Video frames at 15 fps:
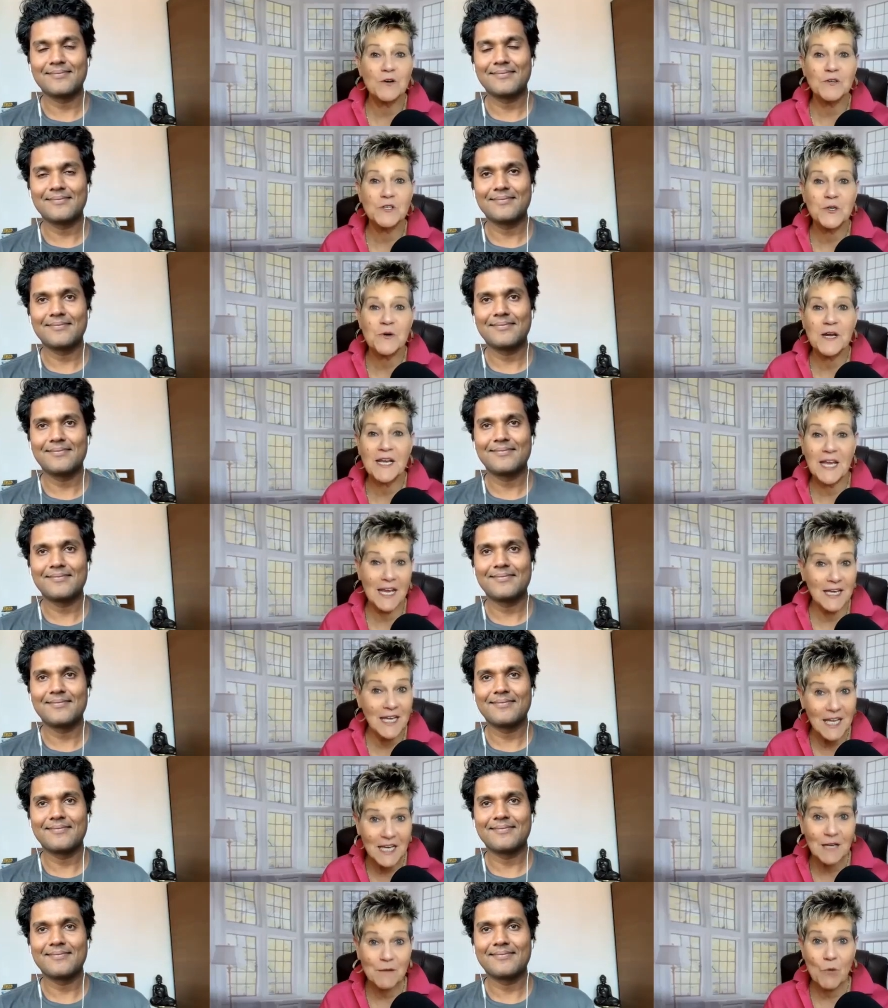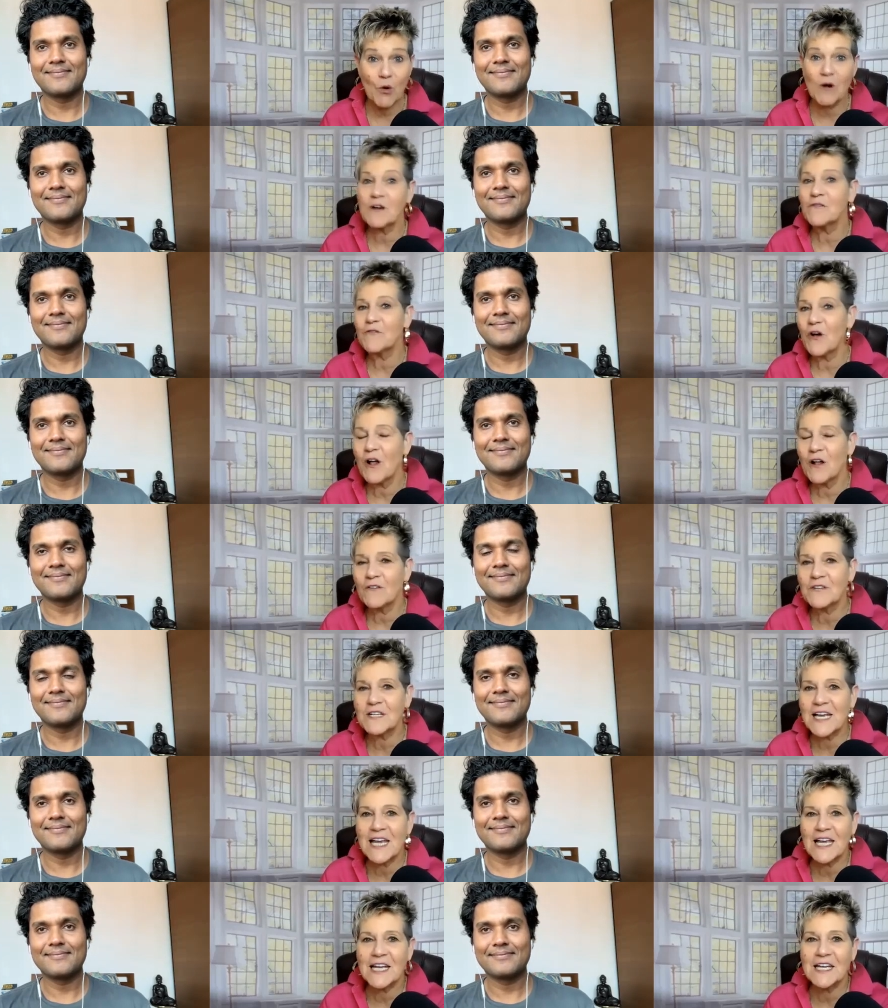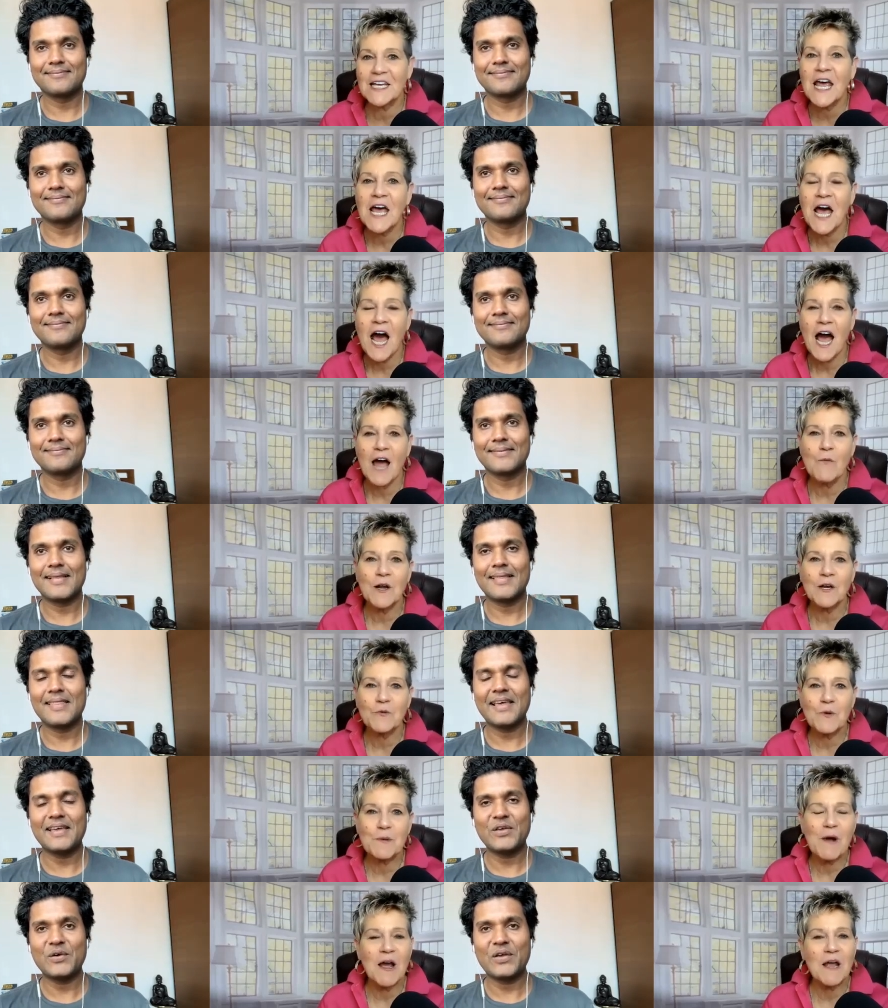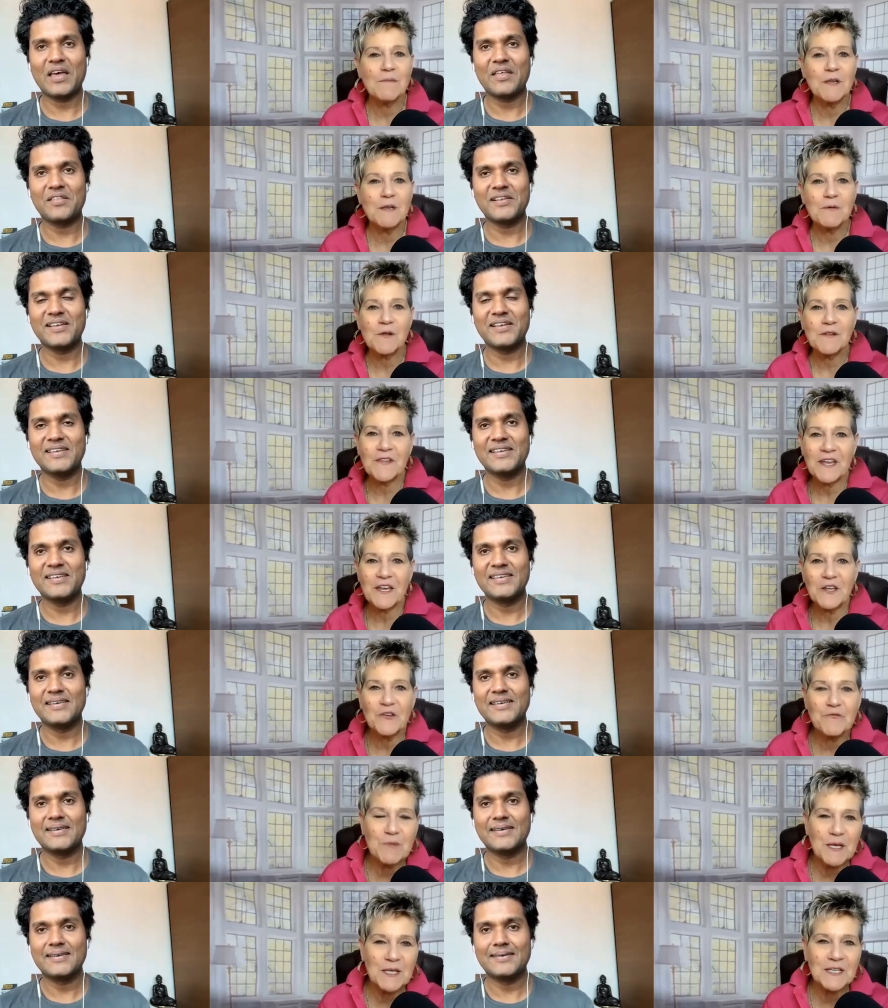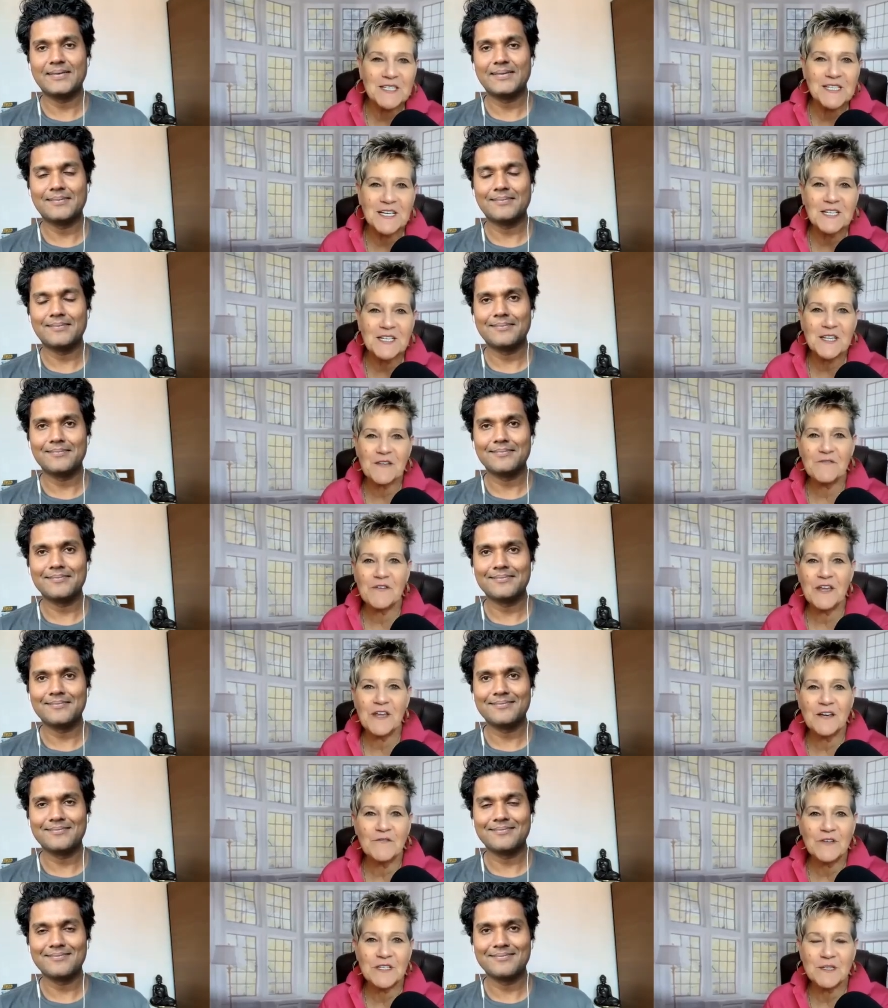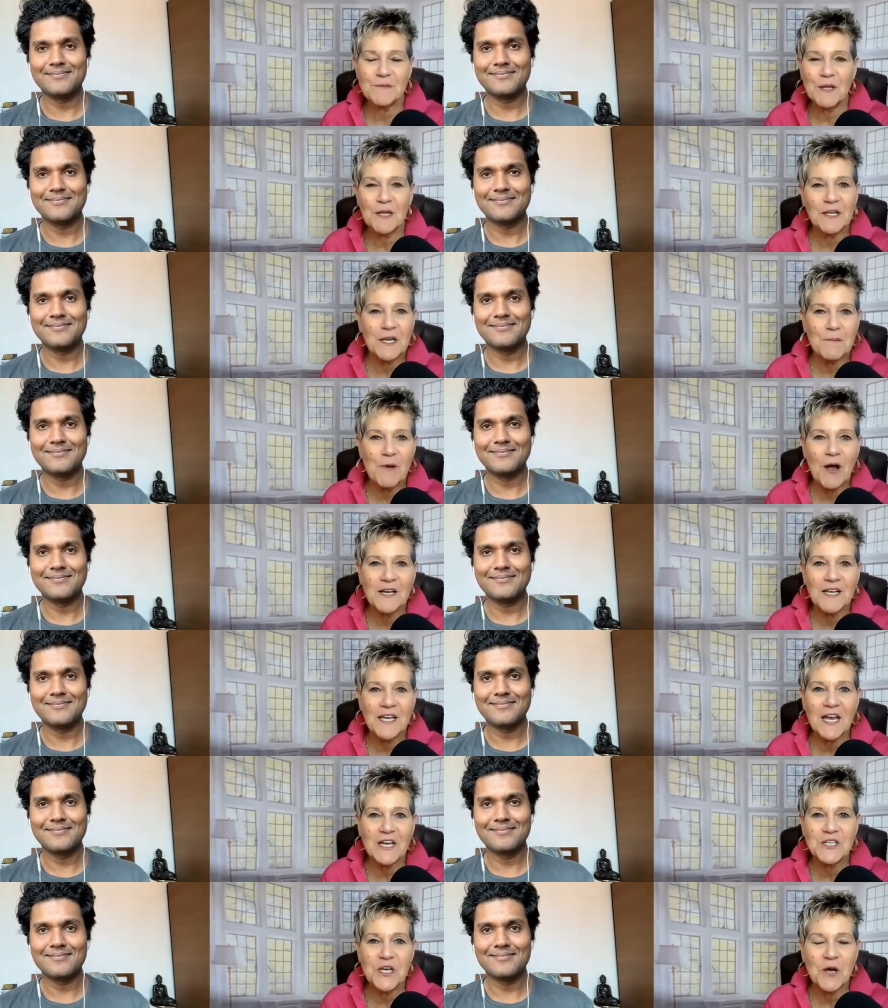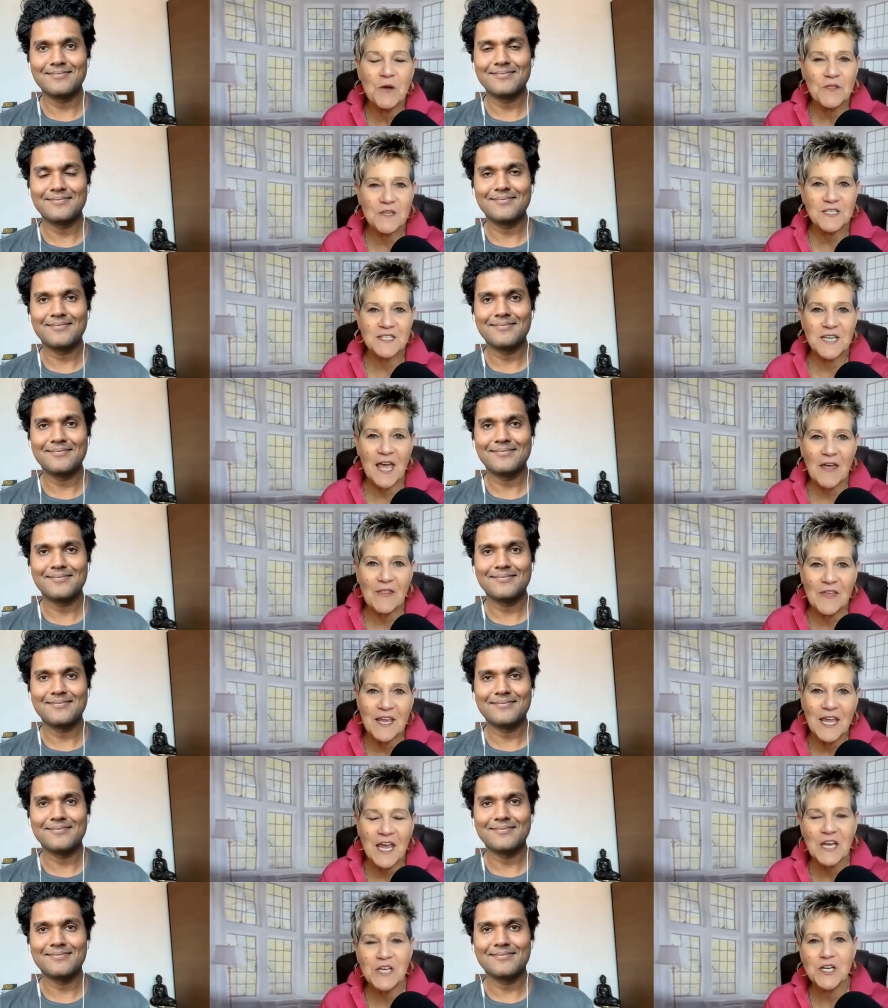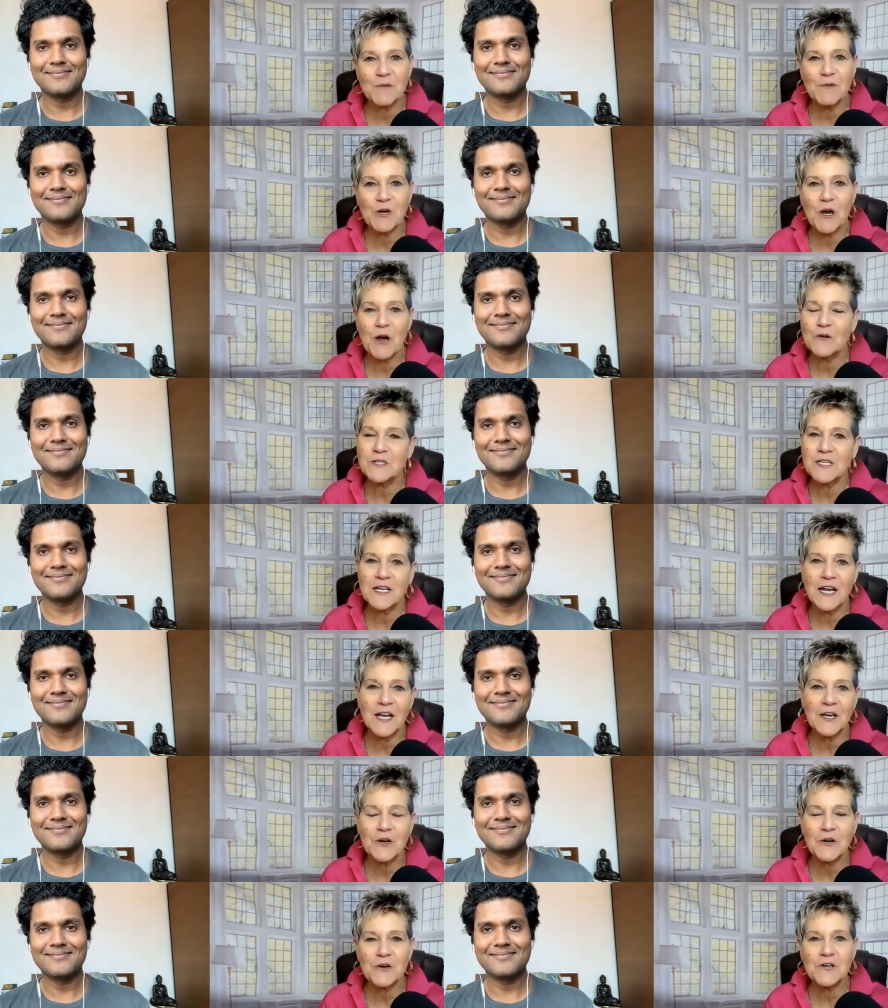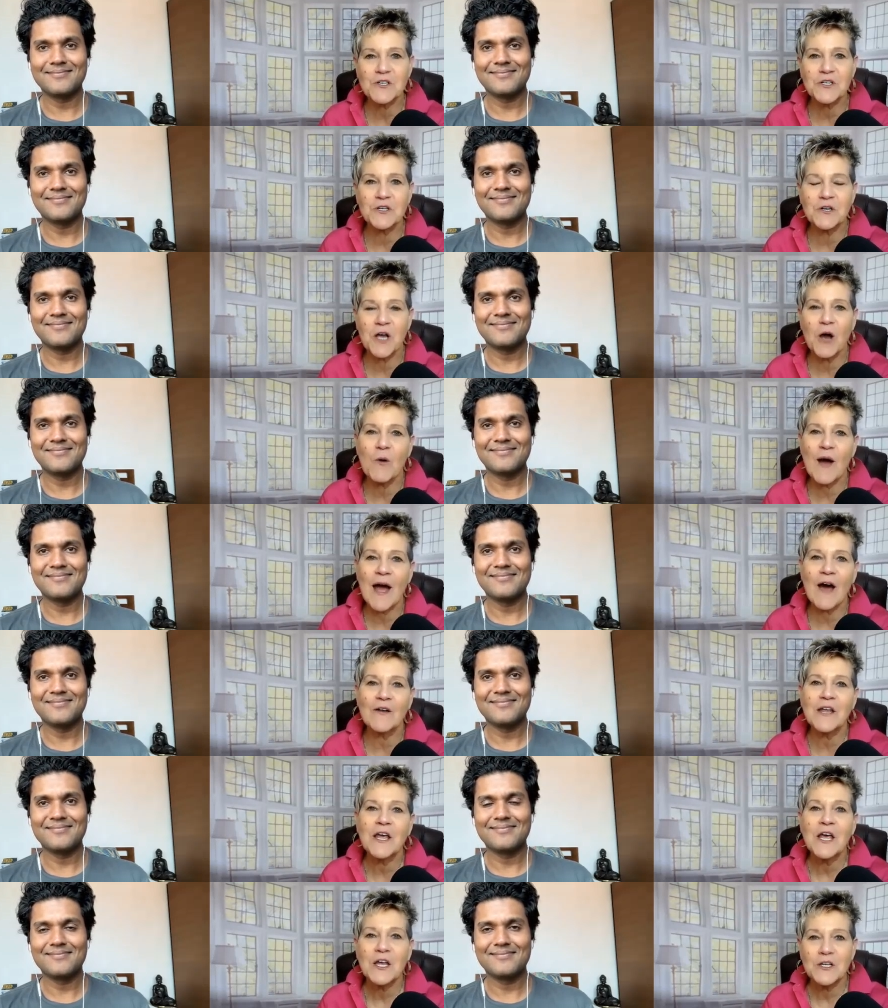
Speaker 1: you're doing and getting more involved and i want Thank to remind you, people that you've been listening to the vegan visibility podcast show this is kathleen gage i'm your host and i encourage you go out